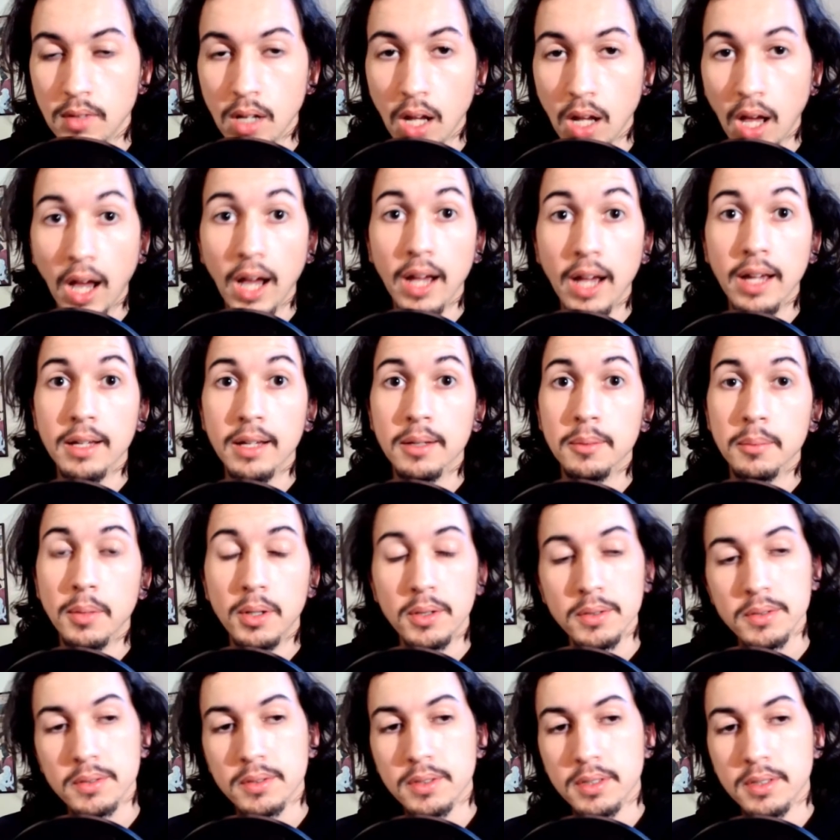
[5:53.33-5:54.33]
I am
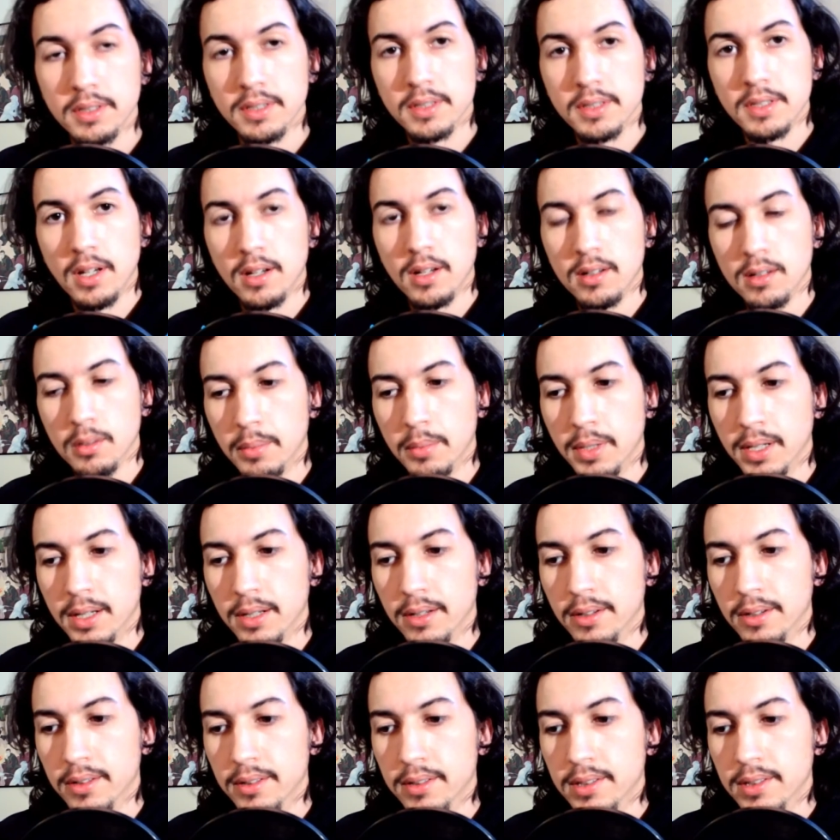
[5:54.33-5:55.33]
also going to talk
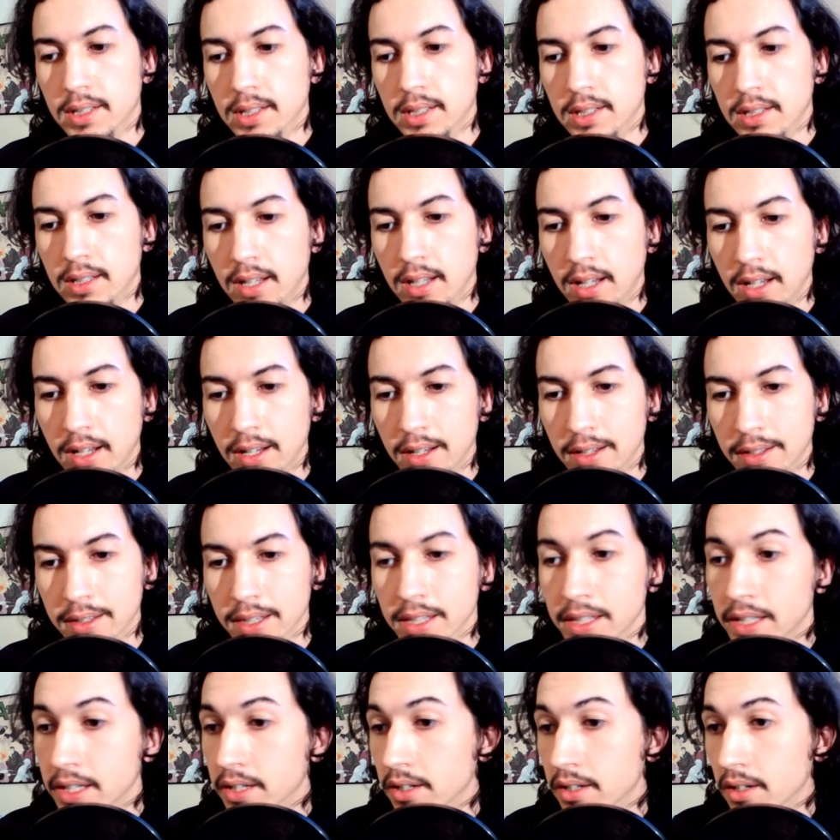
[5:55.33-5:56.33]
about the
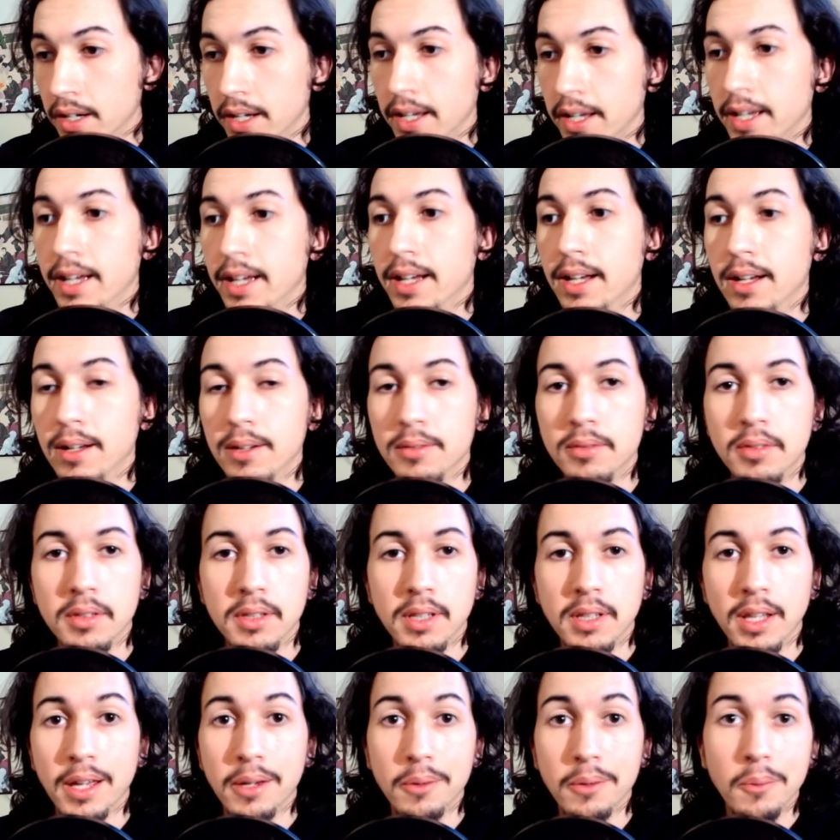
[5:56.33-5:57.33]
gear I have and
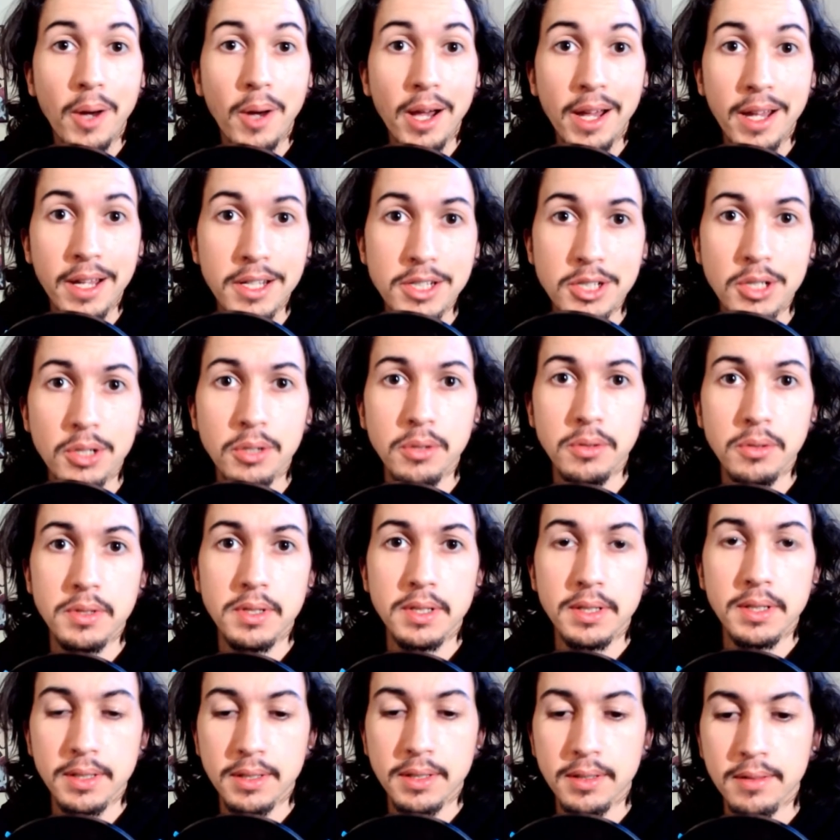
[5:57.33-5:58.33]
like why I chose
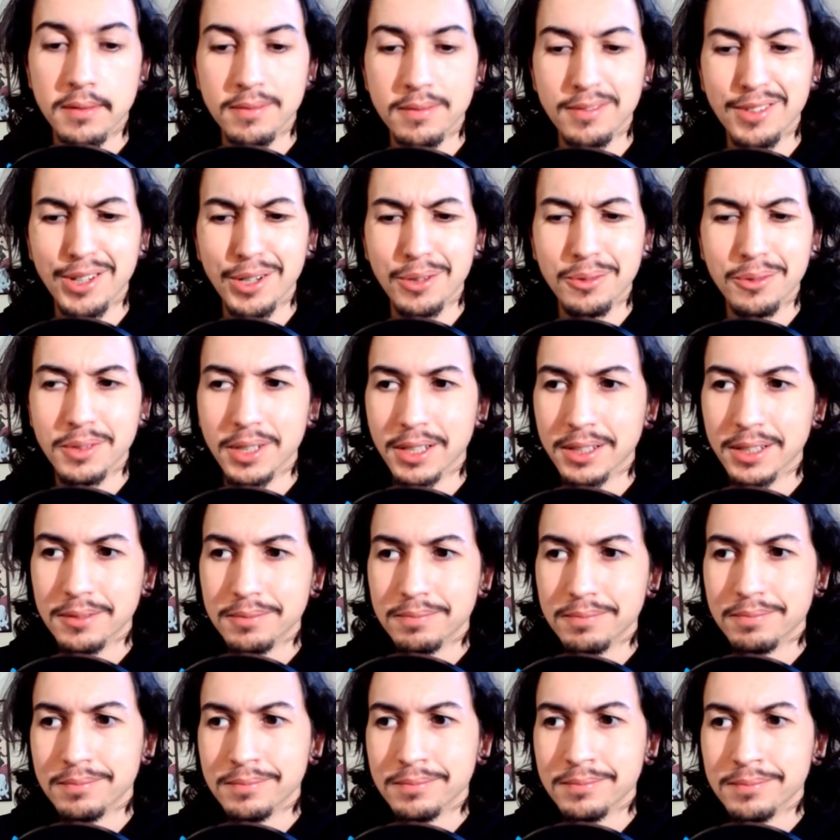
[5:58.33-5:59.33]
it, and like
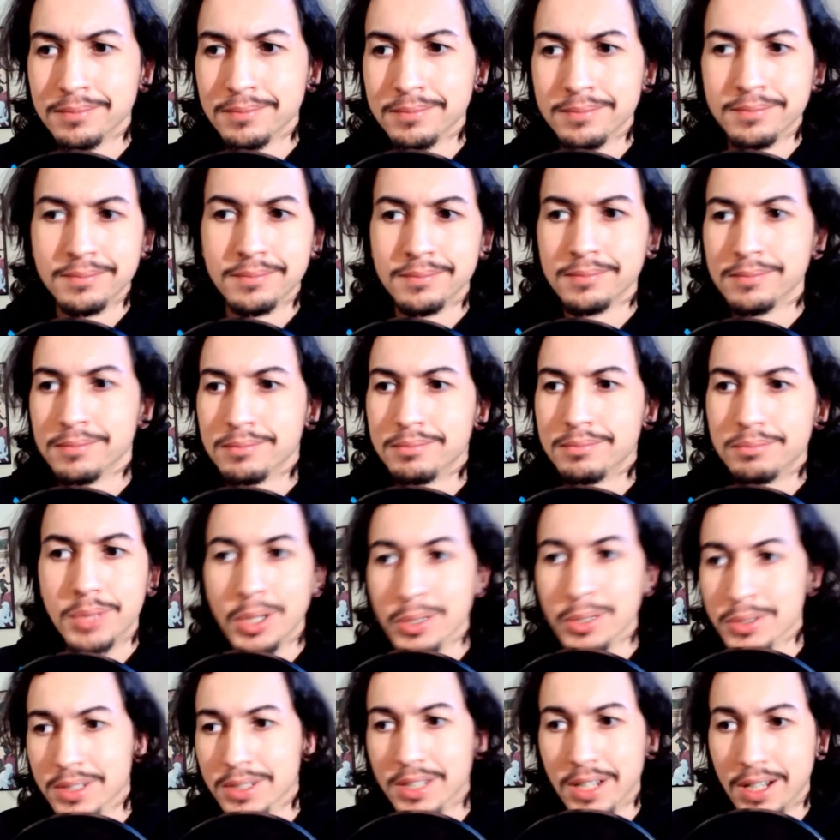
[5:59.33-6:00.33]

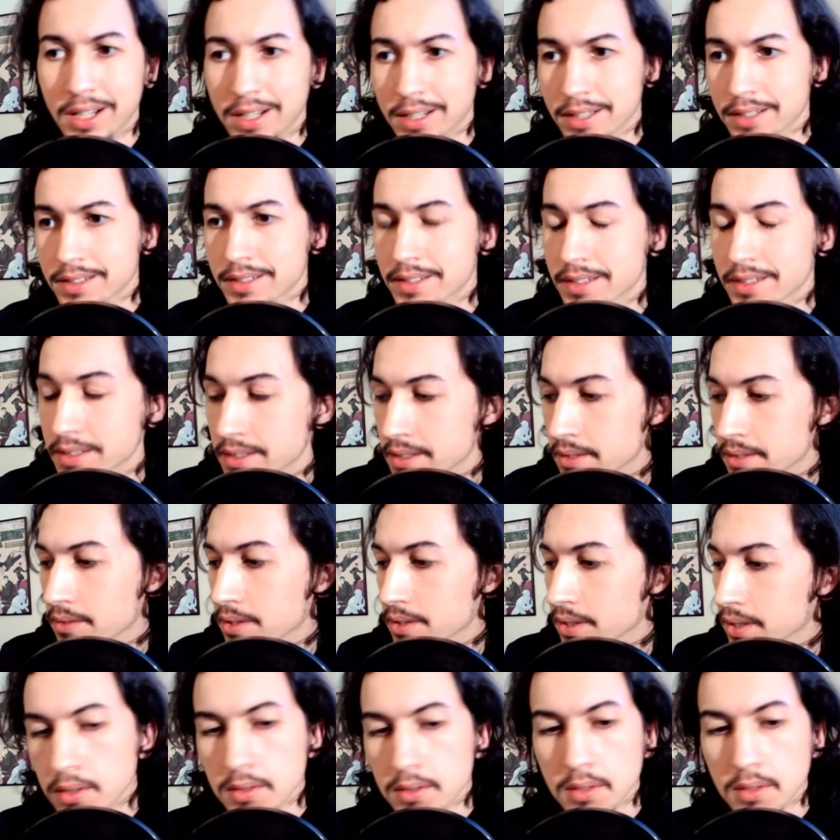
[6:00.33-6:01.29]
pros and cons and stuff like that.